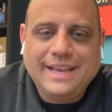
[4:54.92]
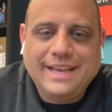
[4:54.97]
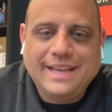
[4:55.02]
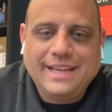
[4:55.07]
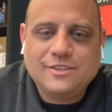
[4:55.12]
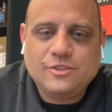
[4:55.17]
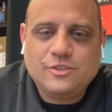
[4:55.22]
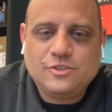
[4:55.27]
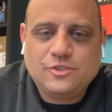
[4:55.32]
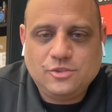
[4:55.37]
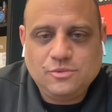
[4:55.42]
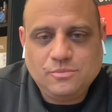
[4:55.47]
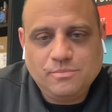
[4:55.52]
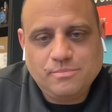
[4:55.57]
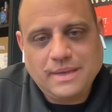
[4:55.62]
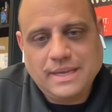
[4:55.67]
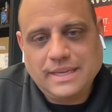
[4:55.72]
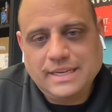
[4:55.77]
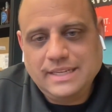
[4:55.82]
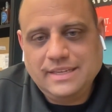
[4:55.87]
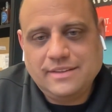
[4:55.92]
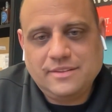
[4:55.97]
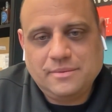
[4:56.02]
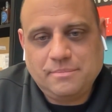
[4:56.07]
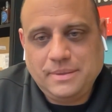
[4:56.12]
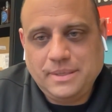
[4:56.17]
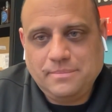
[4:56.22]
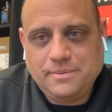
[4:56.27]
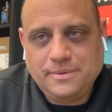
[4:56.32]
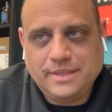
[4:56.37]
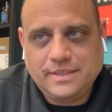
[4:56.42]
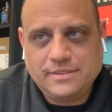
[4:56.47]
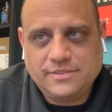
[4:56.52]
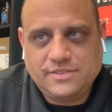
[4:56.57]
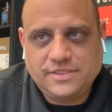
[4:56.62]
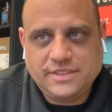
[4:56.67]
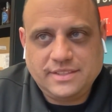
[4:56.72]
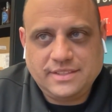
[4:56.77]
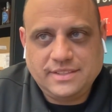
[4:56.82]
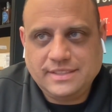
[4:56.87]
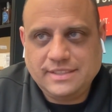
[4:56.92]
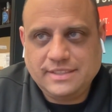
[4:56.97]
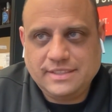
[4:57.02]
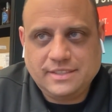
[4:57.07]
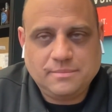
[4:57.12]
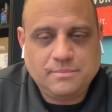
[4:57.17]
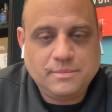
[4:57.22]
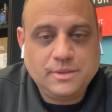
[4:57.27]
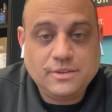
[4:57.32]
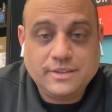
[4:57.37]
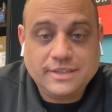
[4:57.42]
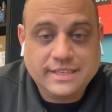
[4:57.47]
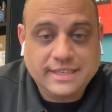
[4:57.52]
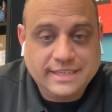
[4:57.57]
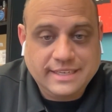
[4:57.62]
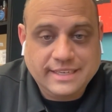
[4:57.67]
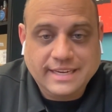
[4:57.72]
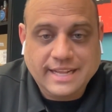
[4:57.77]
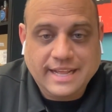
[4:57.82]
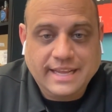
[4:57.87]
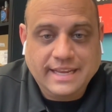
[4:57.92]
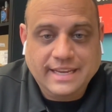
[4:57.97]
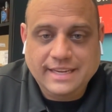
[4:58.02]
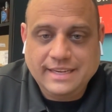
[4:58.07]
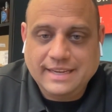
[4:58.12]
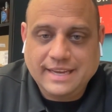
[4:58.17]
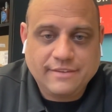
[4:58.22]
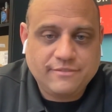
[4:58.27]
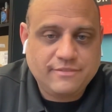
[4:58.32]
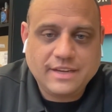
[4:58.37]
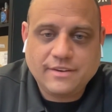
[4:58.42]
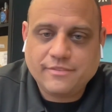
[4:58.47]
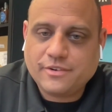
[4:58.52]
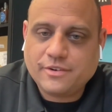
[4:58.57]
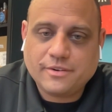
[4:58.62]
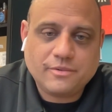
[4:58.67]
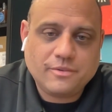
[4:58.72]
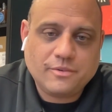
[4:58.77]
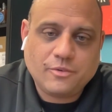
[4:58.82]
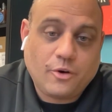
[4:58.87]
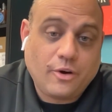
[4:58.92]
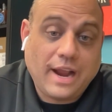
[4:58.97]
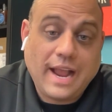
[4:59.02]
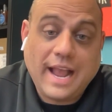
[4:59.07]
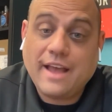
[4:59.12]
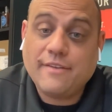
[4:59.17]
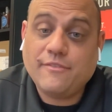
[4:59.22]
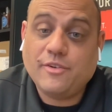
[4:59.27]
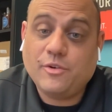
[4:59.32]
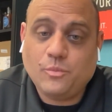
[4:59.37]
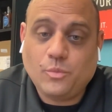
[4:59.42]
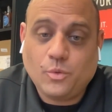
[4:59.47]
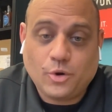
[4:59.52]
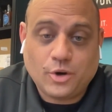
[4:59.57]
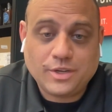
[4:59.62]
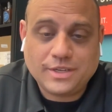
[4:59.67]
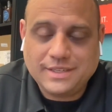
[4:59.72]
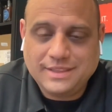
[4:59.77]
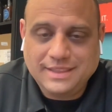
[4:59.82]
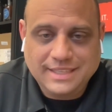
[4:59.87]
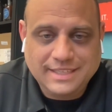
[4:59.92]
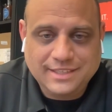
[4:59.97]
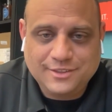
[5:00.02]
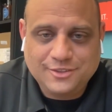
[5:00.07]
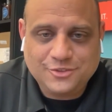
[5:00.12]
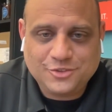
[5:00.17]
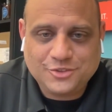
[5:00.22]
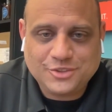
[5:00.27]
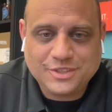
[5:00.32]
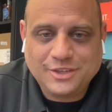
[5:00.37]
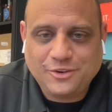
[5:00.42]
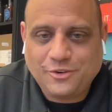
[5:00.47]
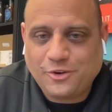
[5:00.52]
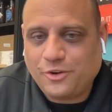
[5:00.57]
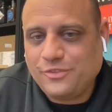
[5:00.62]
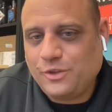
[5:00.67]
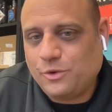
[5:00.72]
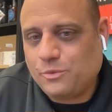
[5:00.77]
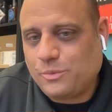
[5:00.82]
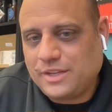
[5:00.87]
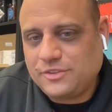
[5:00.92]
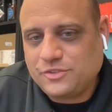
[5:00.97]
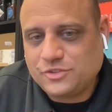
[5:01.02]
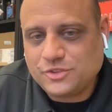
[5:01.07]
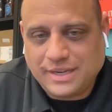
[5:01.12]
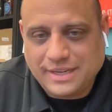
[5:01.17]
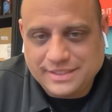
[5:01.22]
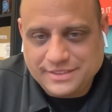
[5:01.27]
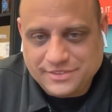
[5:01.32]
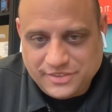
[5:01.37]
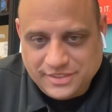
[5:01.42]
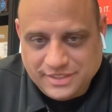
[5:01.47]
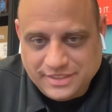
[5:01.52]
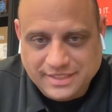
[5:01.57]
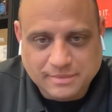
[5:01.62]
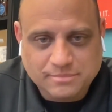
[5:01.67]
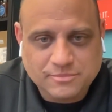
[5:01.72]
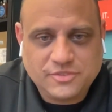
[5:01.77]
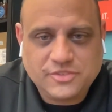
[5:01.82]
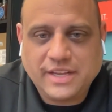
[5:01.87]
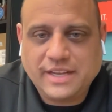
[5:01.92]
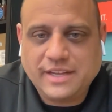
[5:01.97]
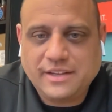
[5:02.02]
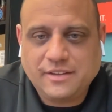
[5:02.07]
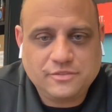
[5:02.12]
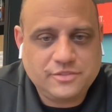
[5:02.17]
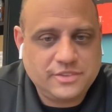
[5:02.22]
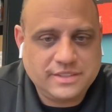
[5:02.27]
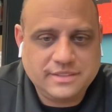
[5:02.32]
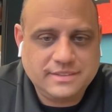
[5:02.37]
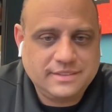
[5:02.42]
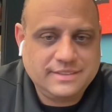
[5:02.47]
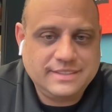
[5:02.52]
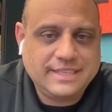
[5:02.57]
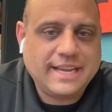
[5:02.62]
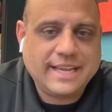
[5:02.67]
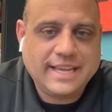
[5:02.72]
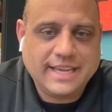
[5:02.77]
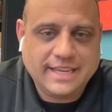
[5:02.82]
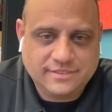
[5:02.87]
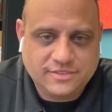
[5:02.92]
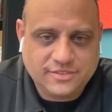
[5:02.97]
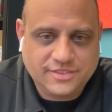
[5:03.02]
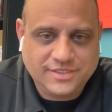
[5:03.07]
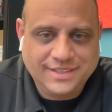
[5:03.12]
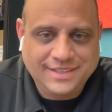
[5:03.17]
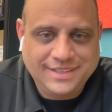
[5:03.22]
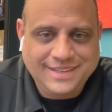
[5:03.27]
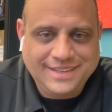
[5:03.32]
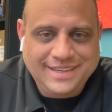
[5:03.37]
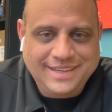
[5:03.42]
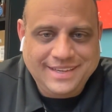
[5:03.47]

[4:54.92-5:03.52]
And too many of the people that sit in the community today have never or haven't worked in the industry or the restaurants themselves in decades.